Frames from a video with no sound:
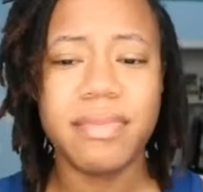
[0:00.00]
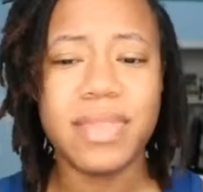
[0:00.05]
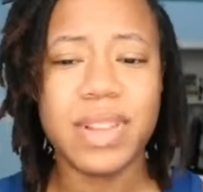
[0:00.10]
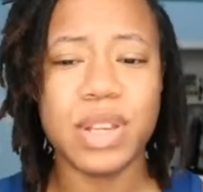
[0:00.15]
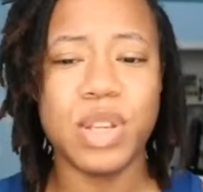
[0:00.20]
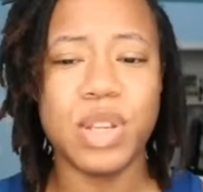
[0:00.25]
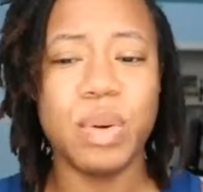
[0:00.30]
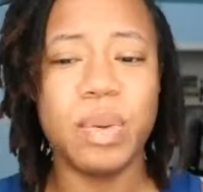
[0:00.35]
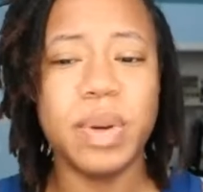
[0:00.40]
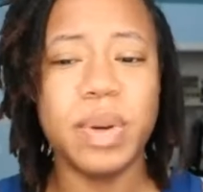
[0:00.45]

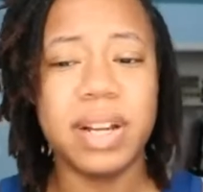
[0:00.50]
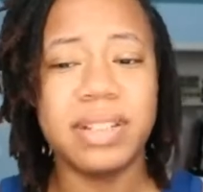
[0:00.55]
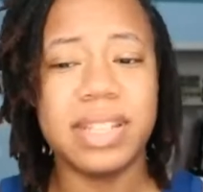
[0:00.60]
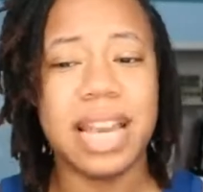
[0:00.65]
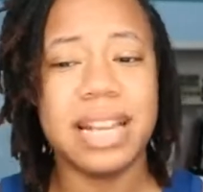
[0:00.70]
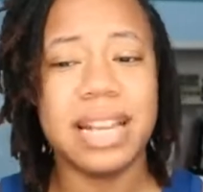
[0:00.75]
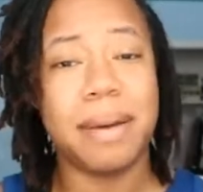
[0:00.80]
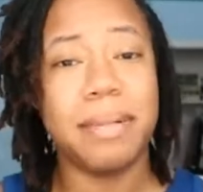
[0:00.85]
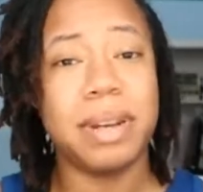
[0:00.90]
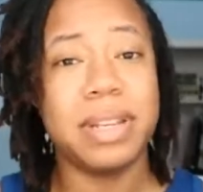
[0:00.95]
So when we don't
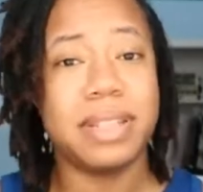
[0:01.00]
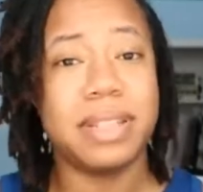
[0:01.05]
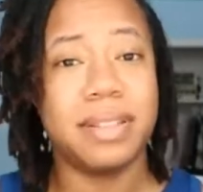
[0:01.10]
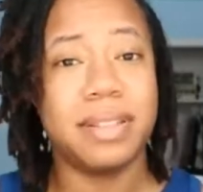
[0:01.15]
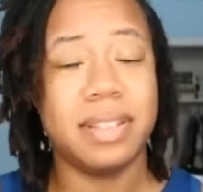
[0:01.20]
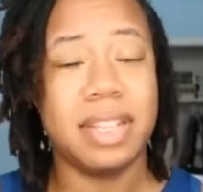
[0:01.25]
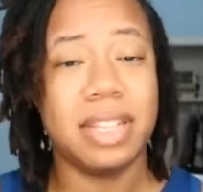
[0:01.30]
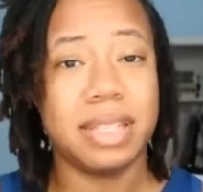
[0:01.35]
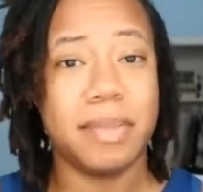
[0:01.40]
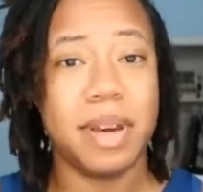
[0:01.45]
take time
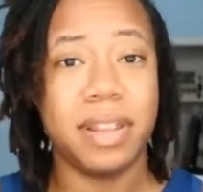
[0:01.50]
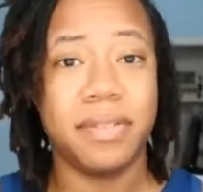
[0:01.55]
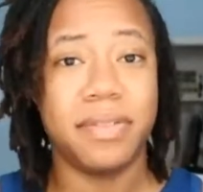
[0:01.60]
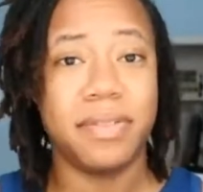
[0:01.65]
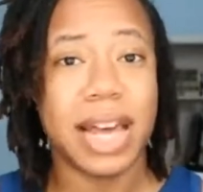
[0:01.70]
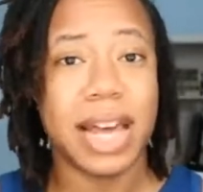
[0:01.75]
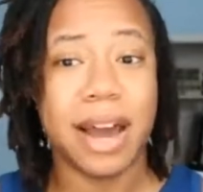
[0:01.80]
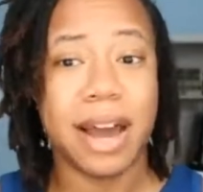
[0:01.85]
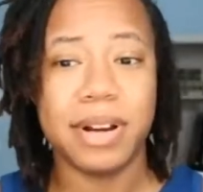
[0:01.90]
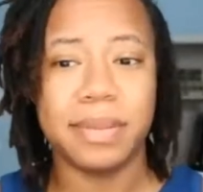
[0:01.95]
to smell the
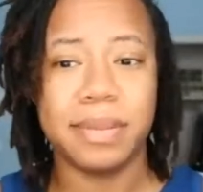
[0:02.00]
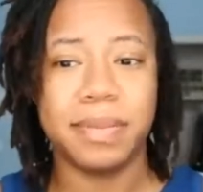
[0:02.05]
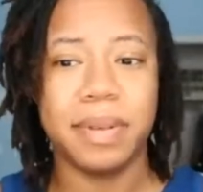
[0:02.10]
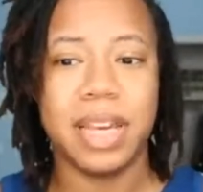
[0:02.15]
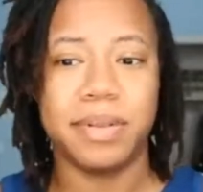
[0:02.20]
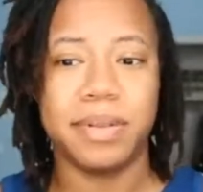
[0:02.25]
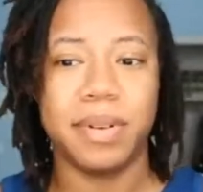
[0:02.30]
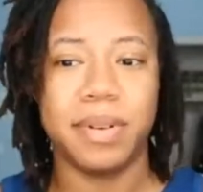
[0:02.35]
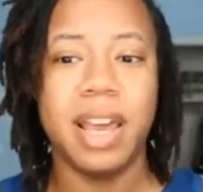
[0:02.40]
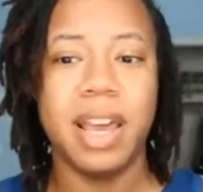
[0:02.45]
flowers
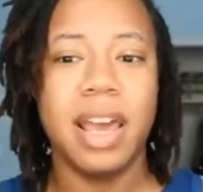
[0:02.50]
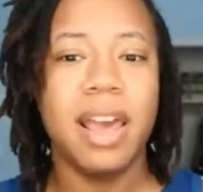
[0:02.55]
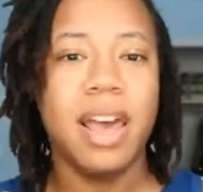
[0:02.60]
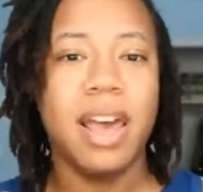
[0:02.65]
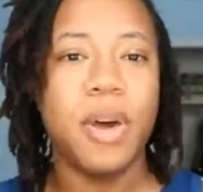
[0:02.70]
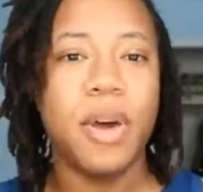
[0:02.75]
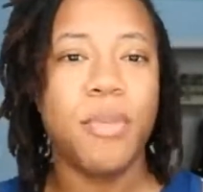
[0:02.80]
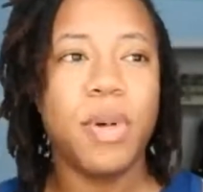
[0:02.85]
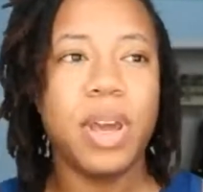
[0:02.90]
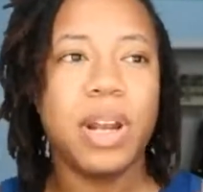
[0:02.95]
because
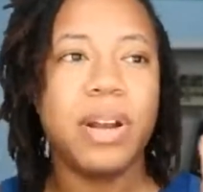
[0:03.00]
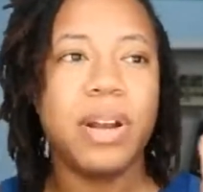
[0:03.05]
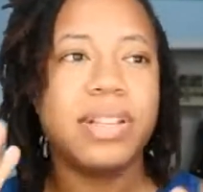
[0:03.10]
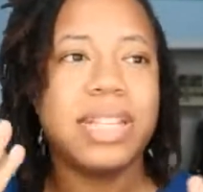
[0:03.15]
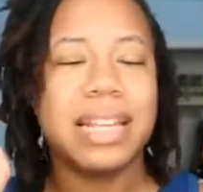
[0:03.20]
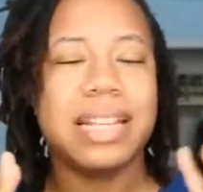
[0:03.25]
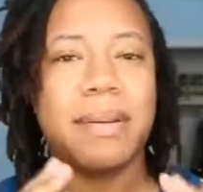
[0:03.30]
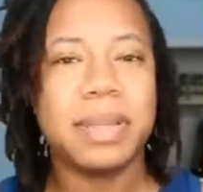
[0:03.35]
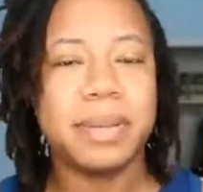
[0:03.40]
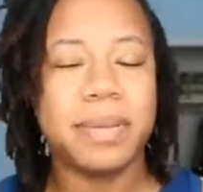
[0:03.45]
we don't
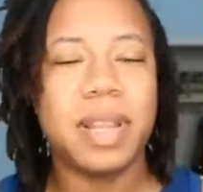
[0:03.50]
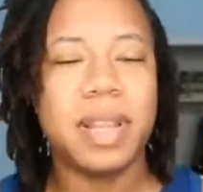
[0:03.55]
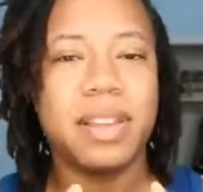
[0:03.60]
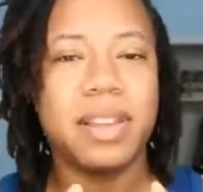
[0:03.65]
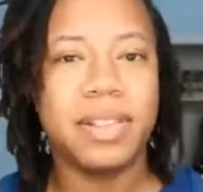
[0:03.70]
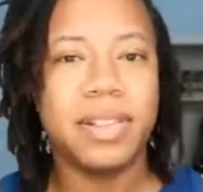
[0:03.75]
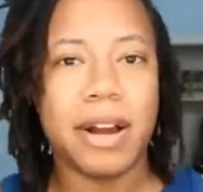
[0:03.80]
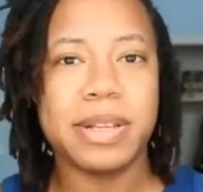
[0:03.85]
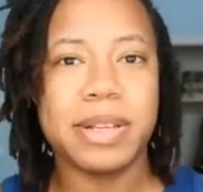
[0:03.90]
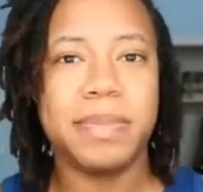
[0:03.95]
take time to smell the
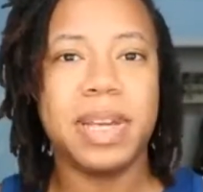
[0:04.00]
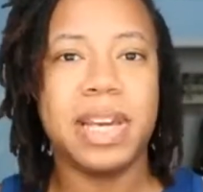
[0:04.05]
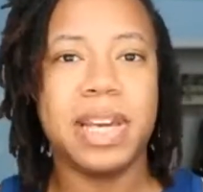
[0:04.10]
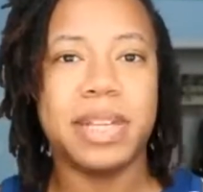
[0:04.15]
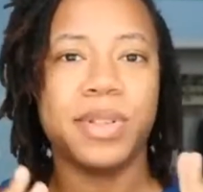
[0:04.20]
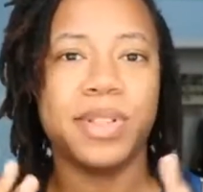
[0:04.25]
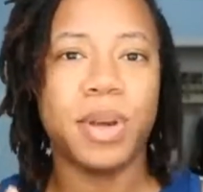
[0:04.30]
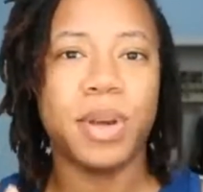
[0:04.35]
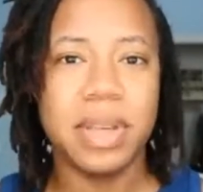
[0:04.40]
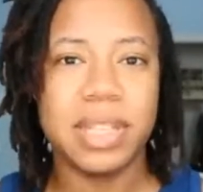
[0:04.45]
flowers because we're
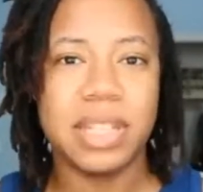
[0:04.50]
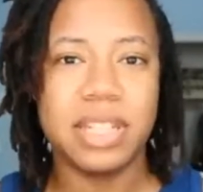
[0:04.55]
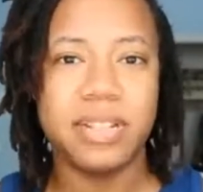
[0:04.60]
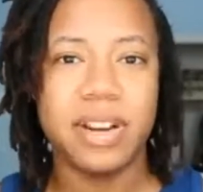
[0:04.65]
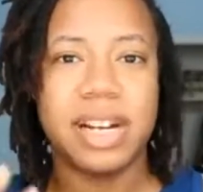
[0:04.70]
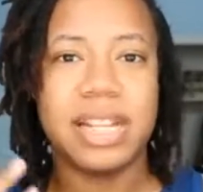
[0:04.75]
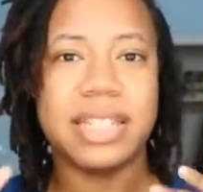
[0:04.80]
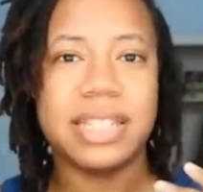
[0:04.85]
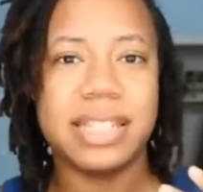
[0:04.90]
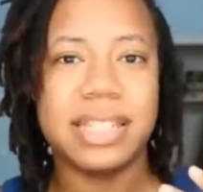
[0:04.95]
so busy trying
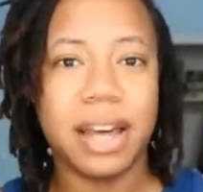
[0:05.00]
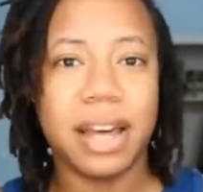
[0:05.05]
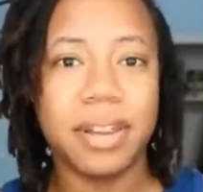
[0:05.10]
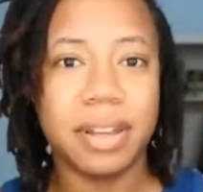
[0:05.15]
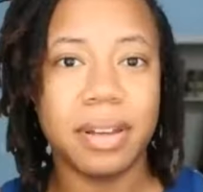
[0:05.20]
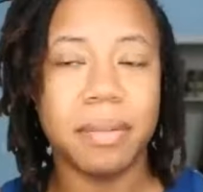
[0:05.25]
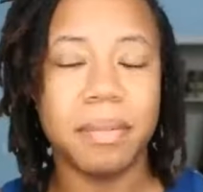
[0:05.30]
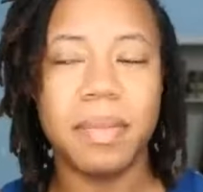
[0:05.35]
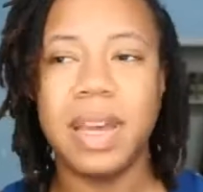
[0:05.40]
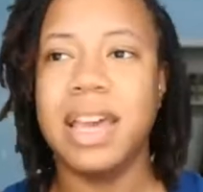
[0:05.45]
to sell
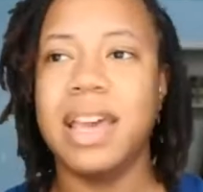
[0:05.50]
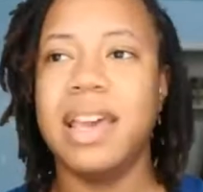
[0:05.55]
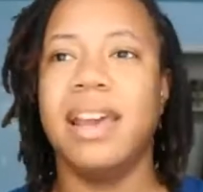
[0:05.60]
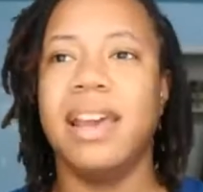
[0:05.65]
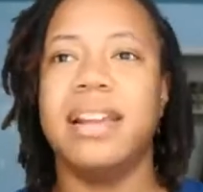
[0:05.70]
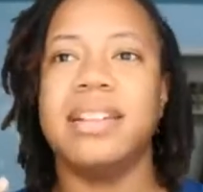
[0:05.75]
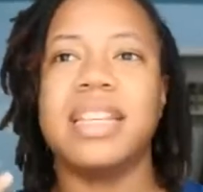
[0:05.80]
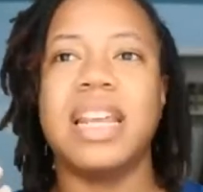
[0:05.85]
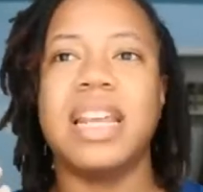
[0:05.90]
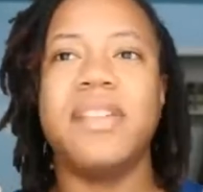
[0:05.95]
them,
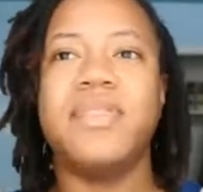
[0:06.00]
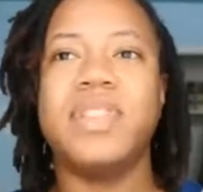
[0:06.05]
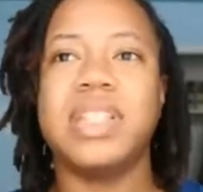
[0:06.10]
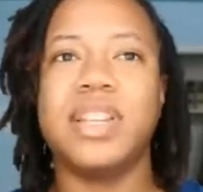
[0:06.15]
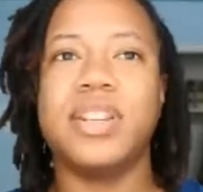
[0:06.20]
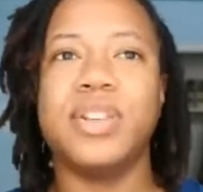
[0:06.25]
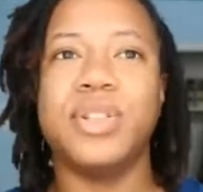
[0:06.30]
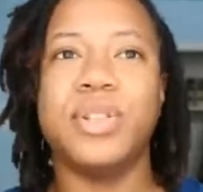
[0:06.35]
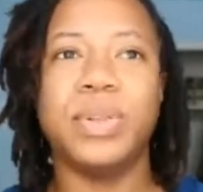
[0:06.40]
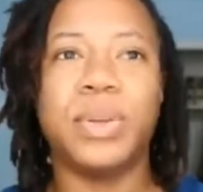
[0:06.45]
instead of just
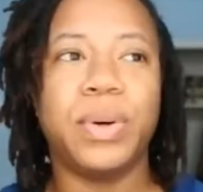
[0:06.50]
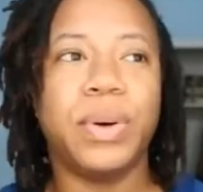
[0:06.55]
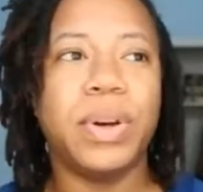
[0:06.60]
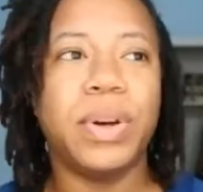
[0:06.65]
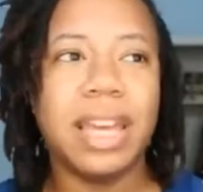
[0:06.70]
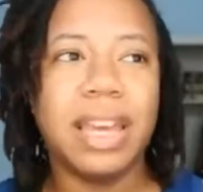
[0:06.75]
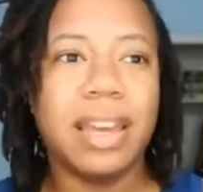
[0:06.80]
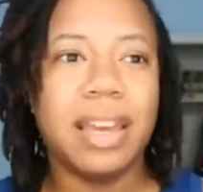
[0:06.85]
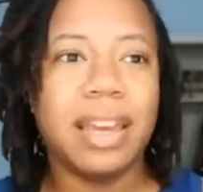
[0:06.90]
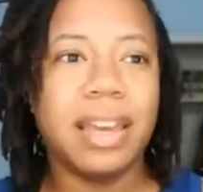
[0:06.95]

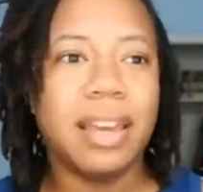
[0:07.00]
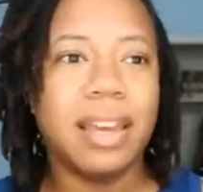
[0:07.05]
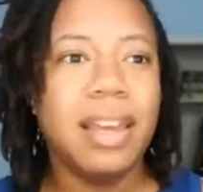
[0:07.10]
enjoying,